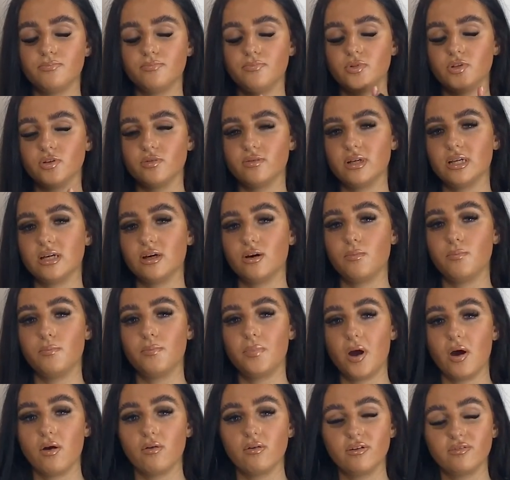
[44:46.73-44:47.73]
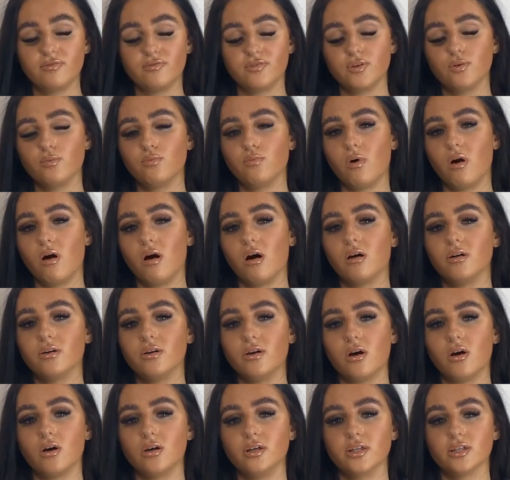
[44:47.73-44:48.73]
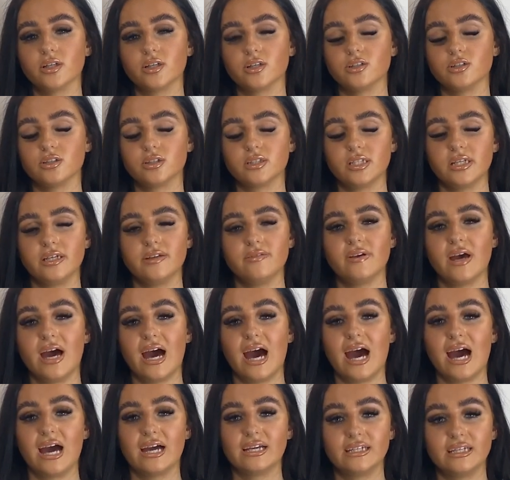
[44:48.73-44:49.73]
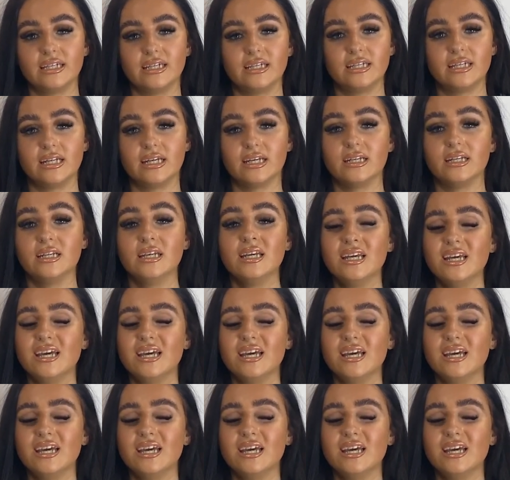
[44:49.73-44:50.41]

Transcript: do a little bow if you want or you can just leave it hanging and